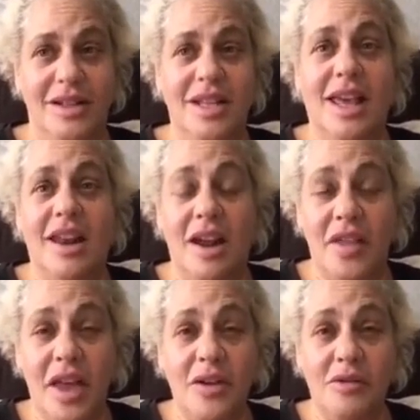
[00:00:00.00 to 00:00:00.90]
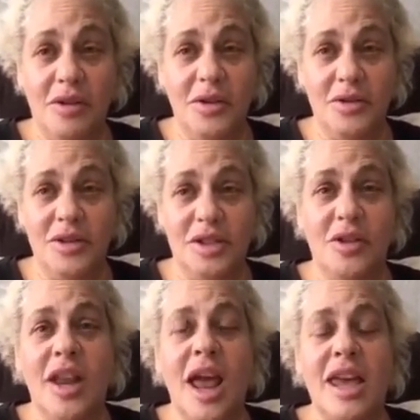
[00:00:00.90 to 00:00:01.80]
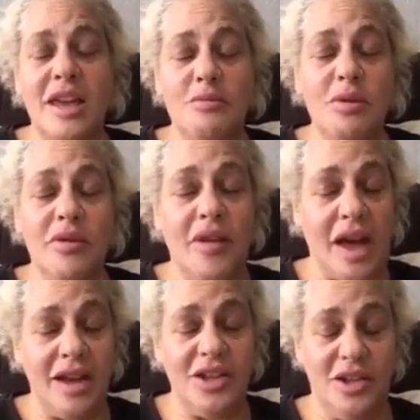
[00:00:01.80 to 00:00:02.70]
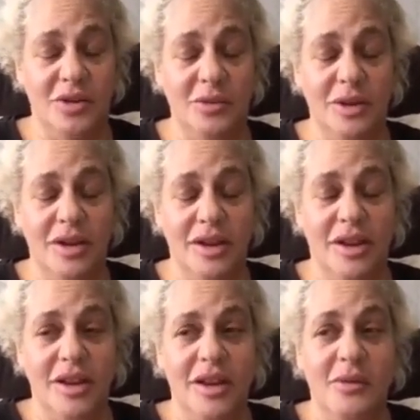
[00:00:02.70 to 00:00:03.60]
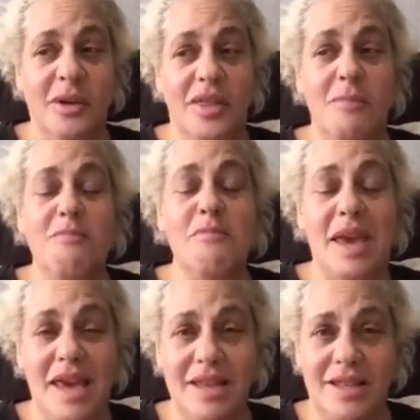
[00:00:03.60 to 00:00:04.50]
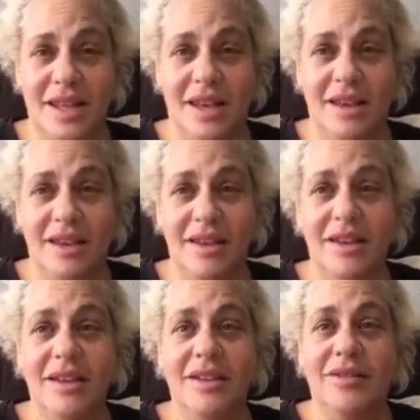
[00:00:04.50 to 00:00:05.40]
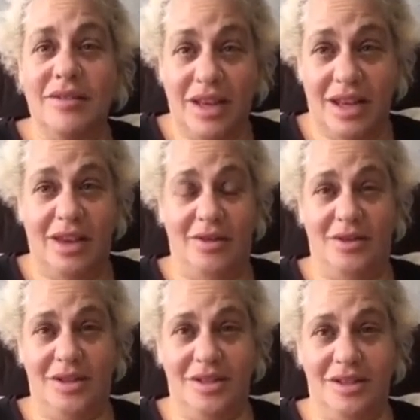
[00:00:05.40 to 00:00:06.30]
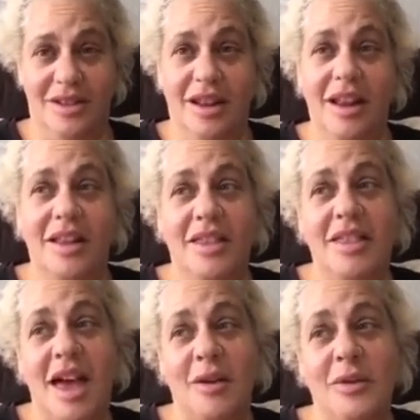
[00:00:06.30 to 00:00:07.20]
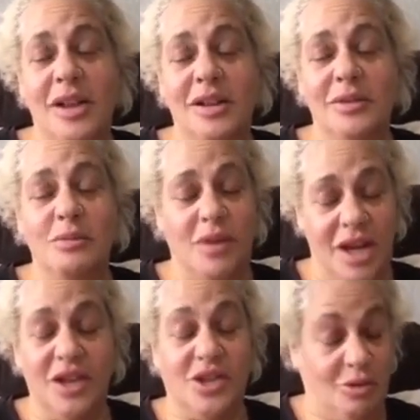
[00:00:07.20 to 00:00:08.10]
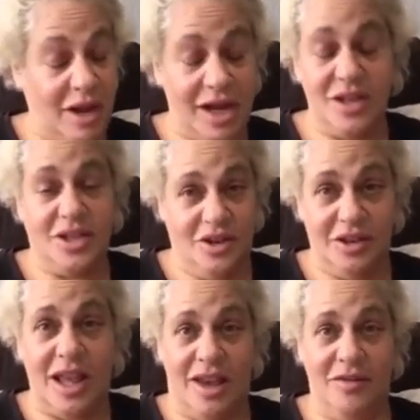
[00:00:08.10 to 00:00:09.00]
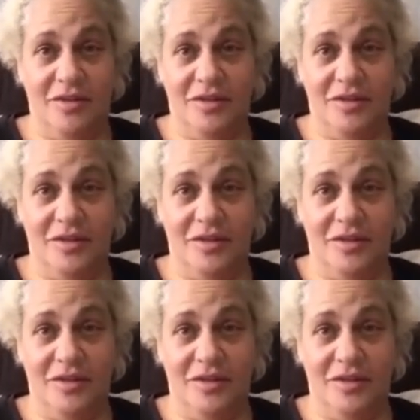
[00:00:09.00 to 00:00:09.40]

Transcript: to get on that cruise so that I can provide you with amazing videos that will bring joy to your life.